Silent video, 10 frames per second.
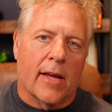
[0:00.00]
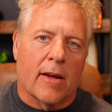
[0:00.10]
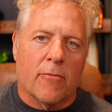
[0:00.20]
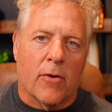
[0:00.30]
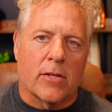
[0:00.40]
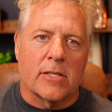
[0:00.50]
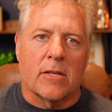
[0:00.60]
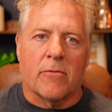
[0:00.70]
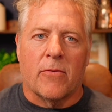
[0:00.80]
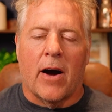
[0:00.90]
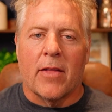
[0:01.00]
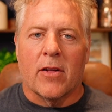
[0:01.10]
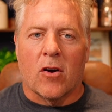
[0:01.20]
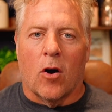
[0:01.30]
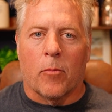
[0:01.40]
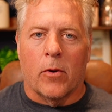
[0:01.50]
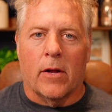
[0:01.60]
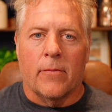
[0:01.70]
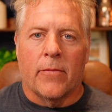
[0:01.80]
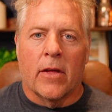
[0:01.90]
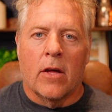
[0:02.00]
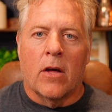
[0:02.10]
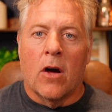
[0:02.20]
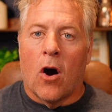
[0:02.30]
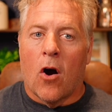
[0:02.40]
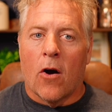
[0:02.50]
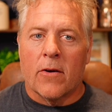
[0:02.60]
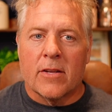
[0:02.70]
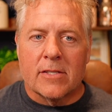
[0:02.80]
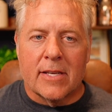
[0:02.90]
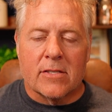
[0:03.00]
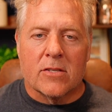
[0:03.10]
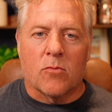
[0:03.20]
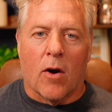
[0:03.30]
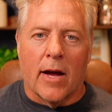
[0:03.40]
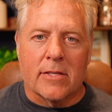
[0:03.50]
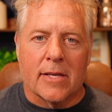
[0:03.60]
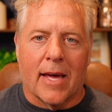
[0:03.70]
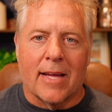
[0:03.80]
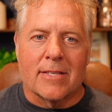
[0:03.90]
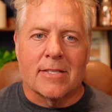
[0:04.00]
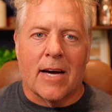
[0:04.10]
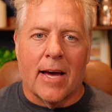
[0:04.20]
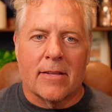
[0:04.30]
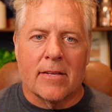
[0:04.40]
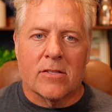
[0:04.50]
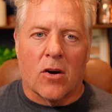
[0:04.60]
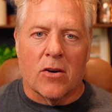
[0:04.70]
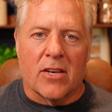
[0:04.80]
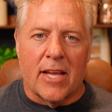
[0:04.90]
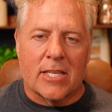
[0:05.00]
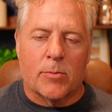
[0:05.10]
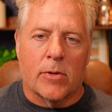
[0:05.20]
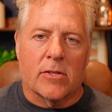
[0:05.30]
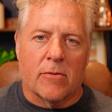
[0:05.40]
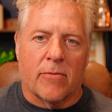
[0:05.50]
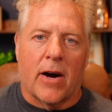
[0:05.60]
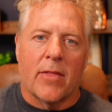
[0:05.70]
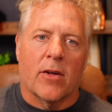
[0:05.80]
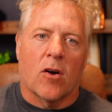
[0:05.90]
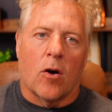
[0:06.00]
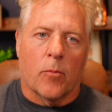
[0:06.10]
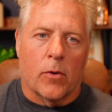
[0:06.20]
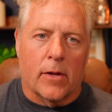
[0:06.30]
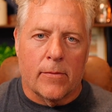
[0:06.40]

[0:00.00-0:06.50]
a frenzy to find the culprit. Heart disease is rising, and scientists are desperate to find the culprit.